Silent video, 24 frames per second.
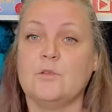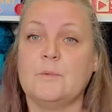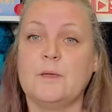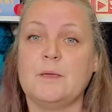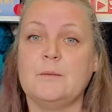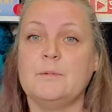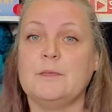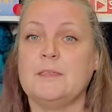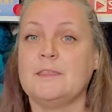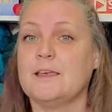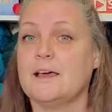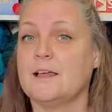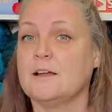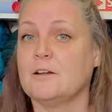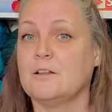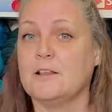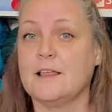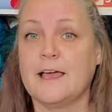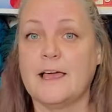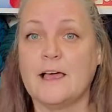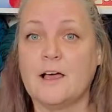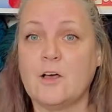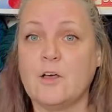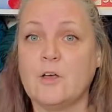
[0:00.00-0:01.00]
Maybe that'll
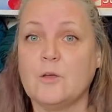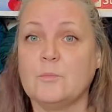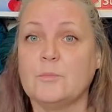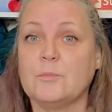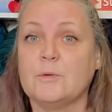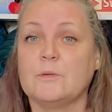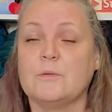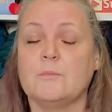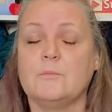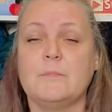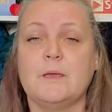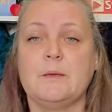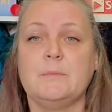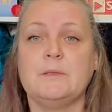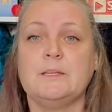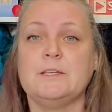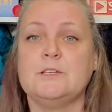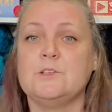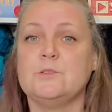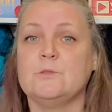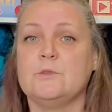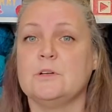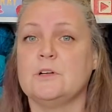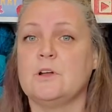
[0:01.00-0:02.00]
help. Maybe
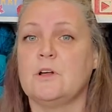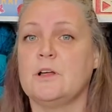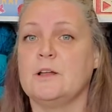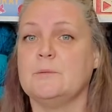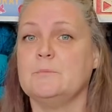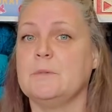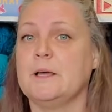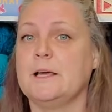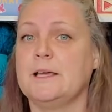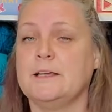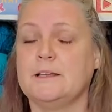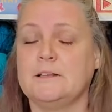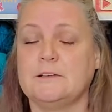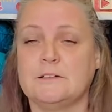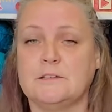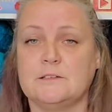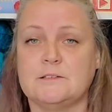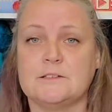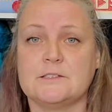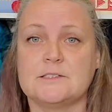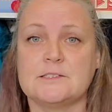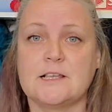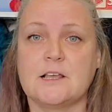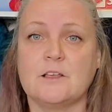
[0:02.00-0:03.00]
do it on my
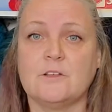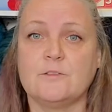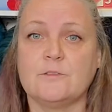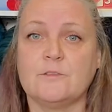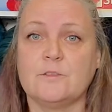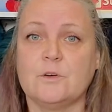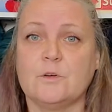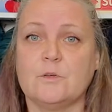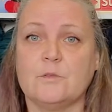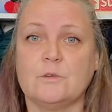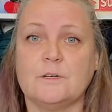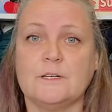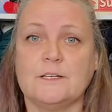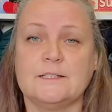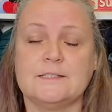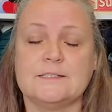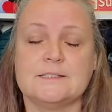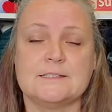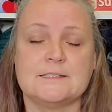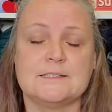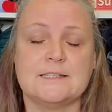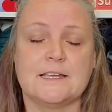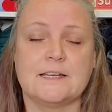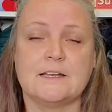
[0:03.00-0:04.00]
cell phone
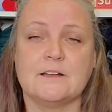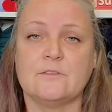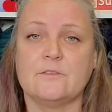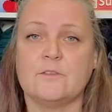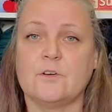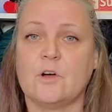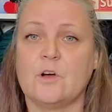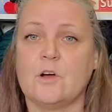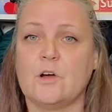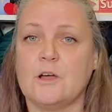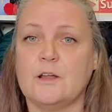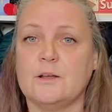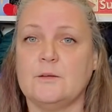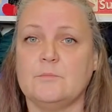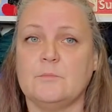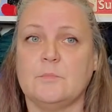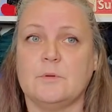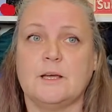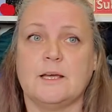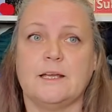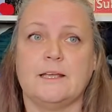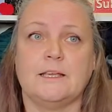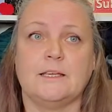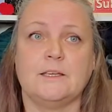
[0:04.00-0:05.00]
instead of on
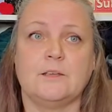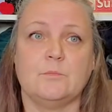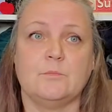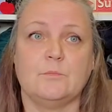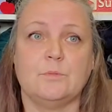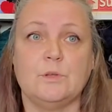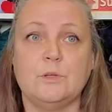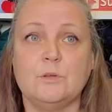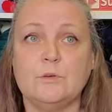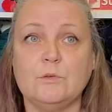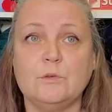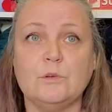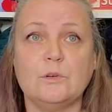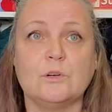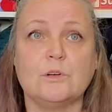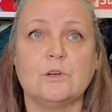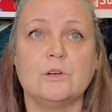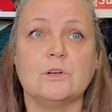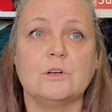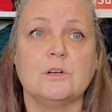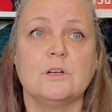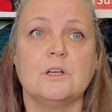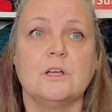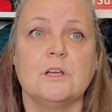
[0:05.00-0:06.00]
my
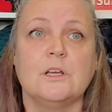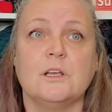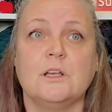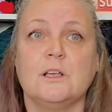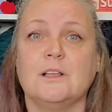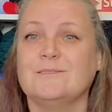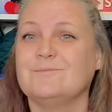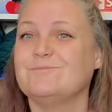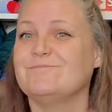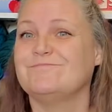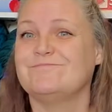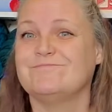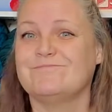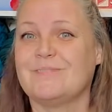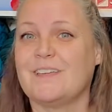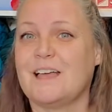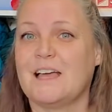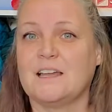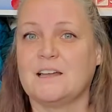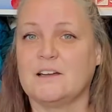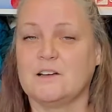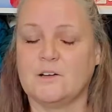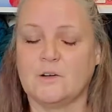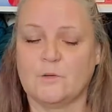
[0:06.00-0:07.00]
computer.
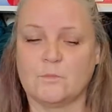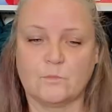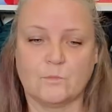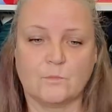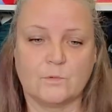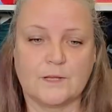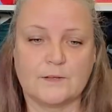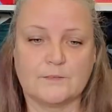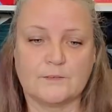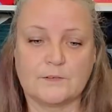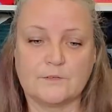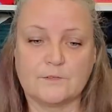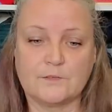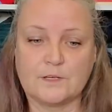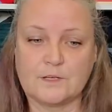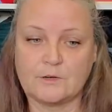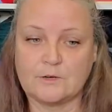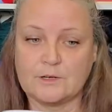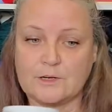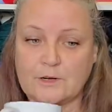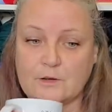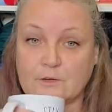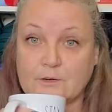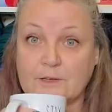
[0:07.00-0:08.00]
I don't know. We'll have to figure
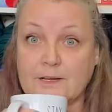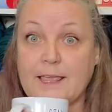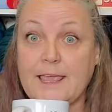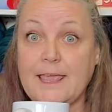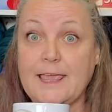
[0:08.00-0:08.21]
it out.